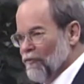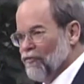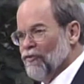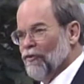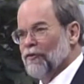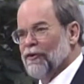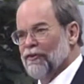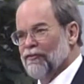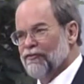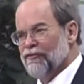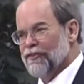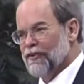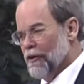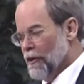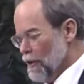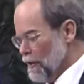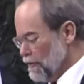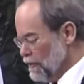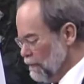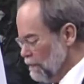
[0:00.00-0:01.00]
So here's the
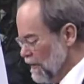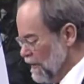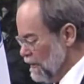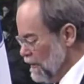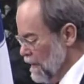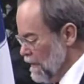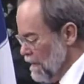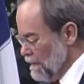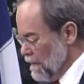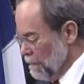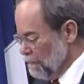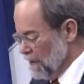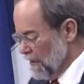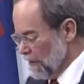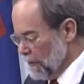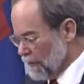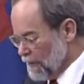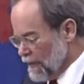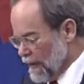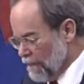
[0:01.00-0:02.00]
argument. The
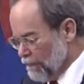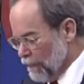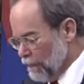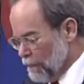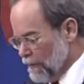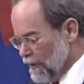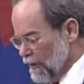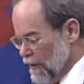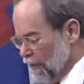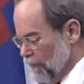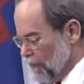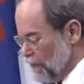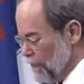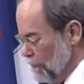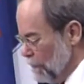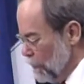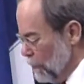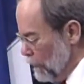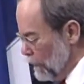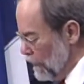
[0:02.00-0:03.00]
bigger government is, the
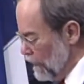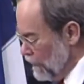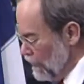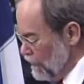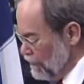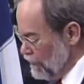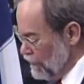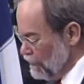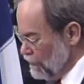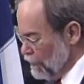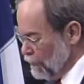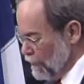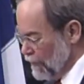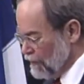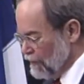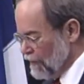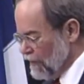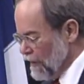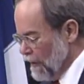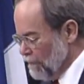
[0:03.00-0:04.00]
more areas into
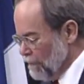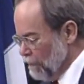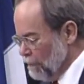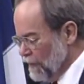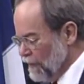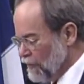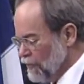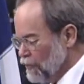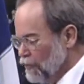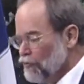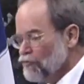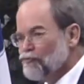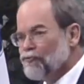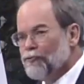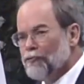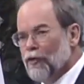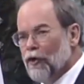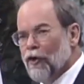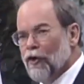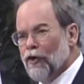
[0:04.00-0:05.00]
which government
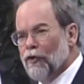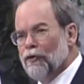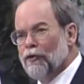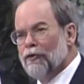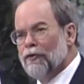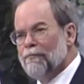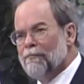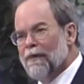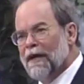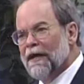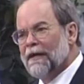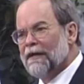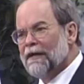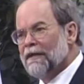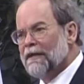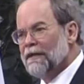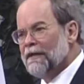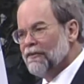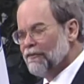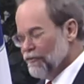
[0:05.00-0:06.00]
control or
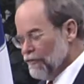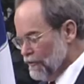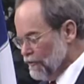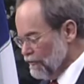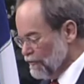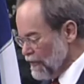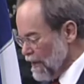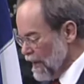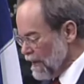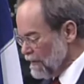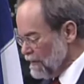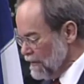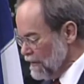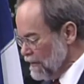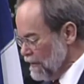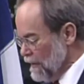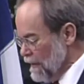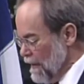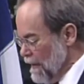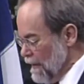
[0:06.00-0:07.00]
money is
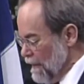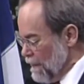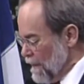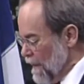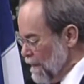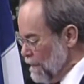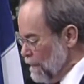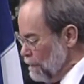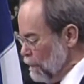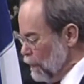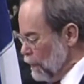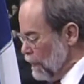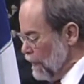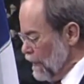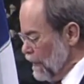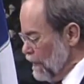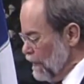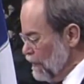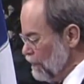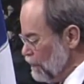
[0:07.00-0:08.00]
injected, then the more
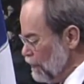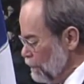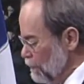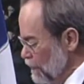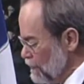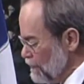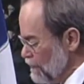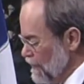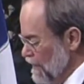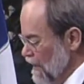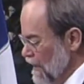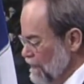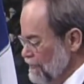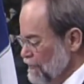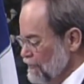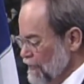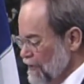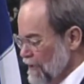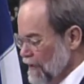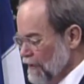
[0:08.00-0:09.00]
areas in which the
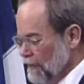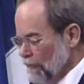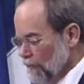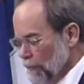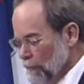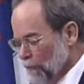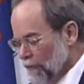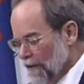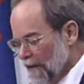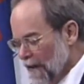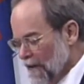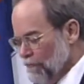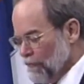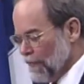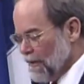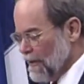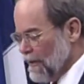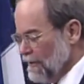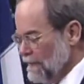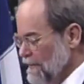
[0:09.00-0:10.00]
ACLU will
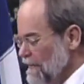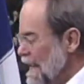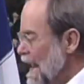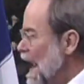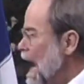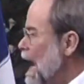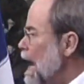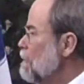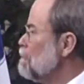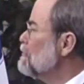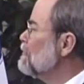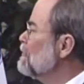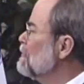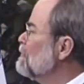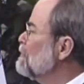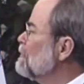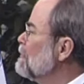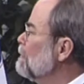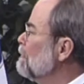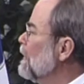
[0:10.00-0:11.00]
advocate the
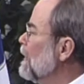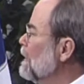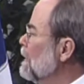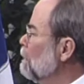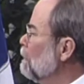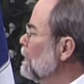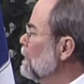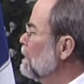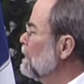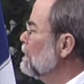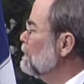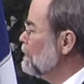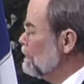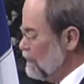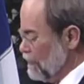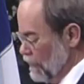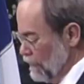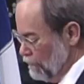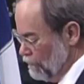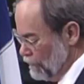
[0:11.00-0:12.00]
absence of any
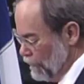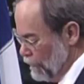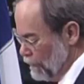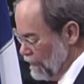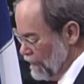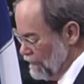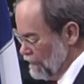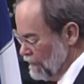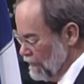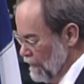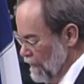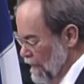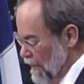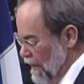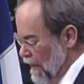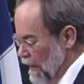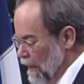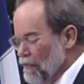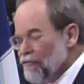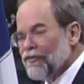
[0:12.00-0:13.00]
religious influence.
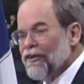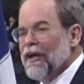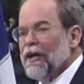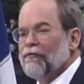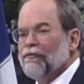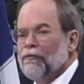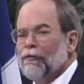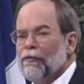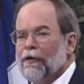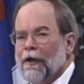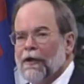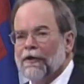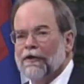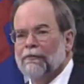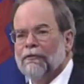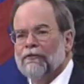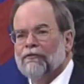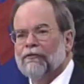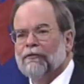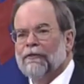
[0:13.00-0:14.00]
How's that for an
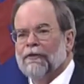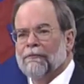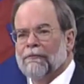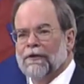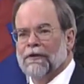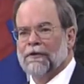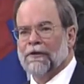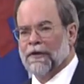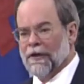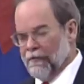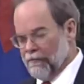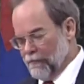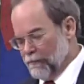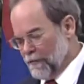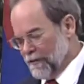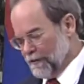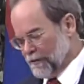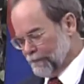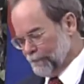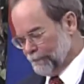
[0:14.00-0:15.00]
argument for limited
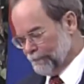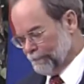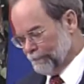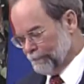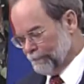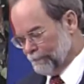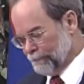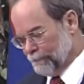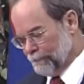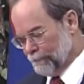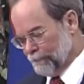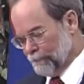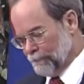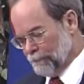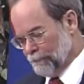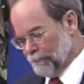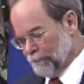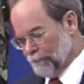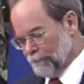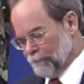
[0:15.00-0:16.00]
government?
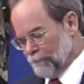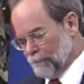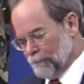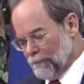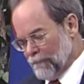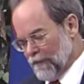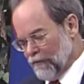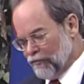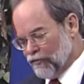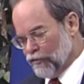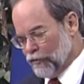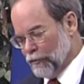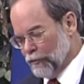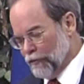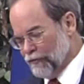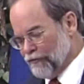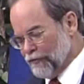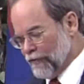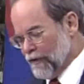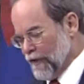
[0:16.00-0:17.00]
If
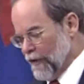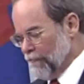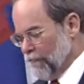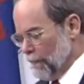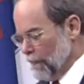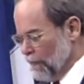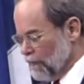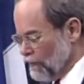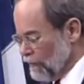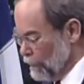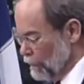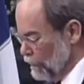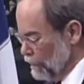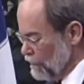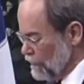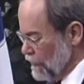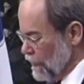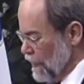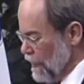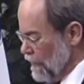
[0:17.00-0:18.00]
schools are government
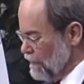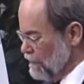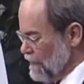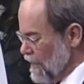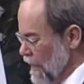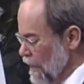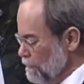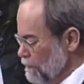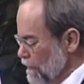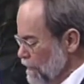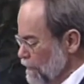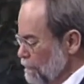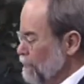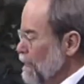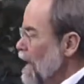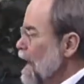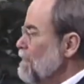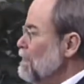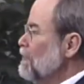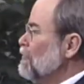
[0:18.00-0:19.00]
schools, God is out, but in
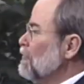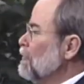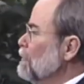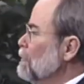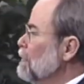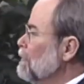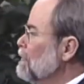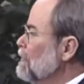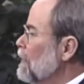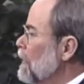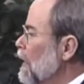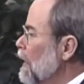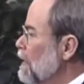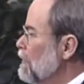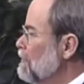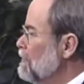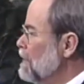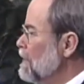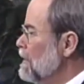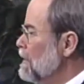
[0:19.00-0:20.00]
private schools, God
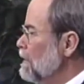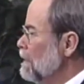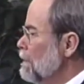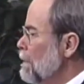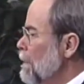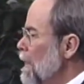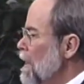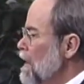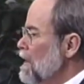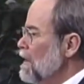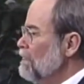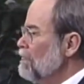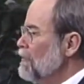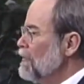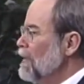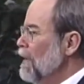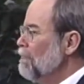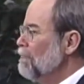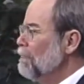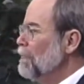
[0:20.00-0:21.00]
is in. If
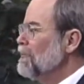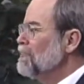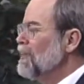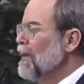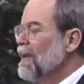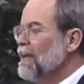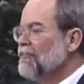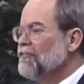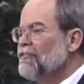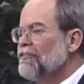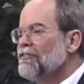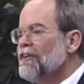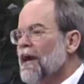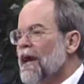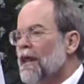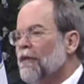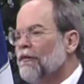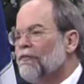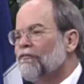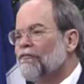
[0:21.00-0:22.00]
the government takes a
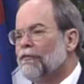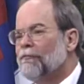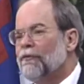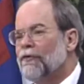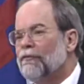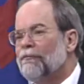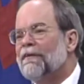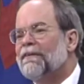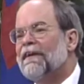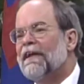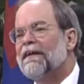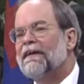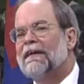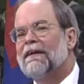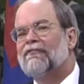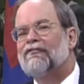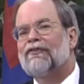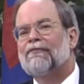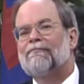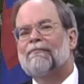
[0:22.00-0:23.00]
dollar from you but then
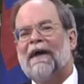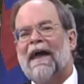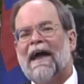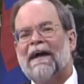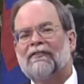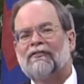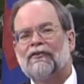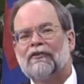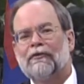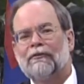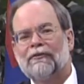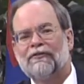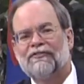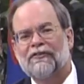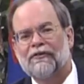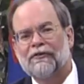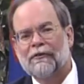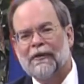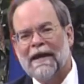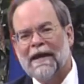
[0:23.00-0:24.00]
gives it back to you as
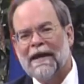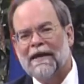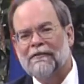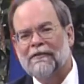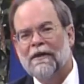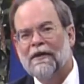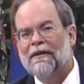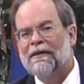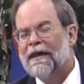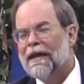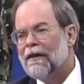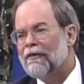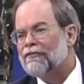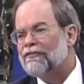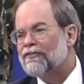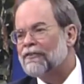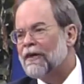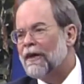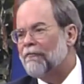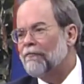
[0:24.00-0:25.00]
a grant, now
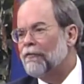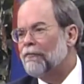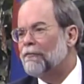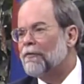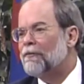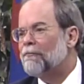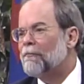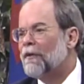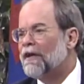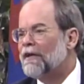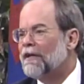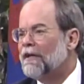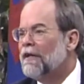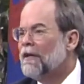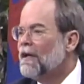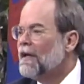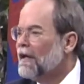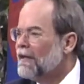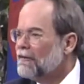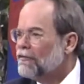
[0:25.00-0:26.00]
it's government
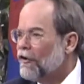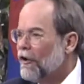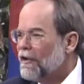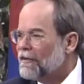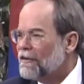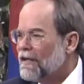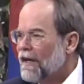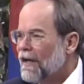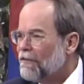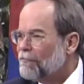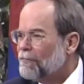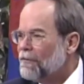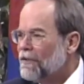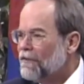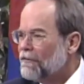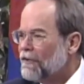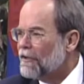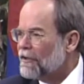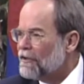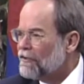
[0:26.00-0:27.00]
money and God can't
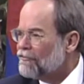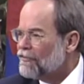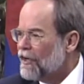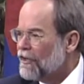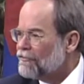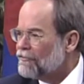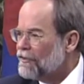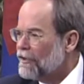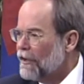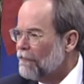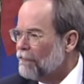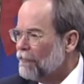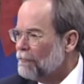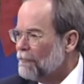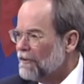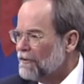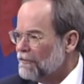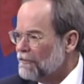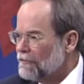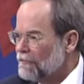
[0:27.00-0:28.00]
be because that's
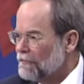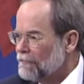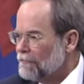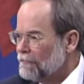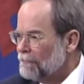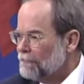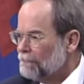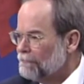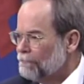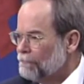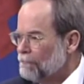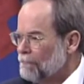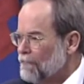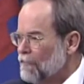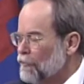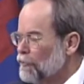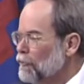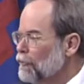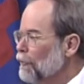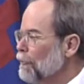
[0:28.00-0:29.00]
government.
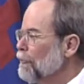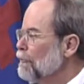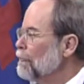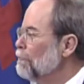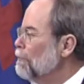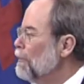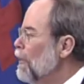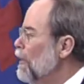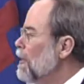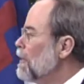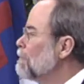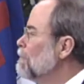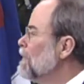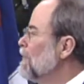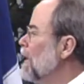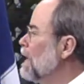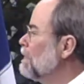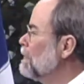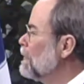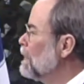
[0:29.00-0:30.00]
You can go to the park,
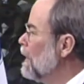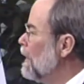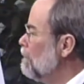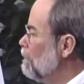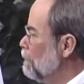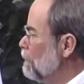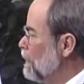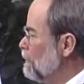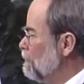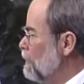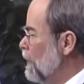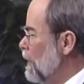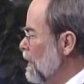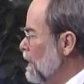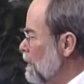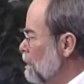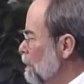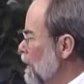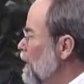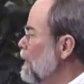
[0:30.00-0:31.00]
but not the government
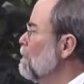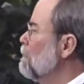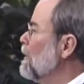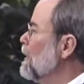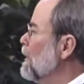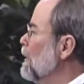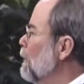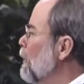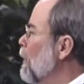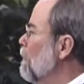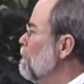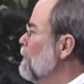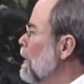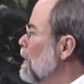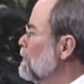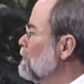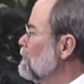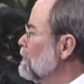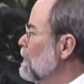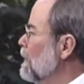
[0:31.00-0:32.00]
park. Wait a minute, all
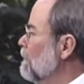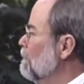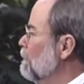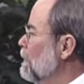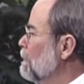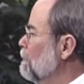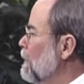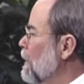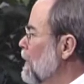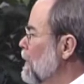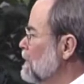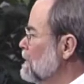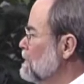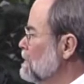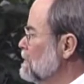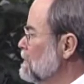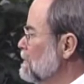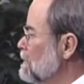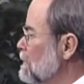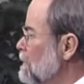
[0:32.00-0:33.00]
parks are government parks.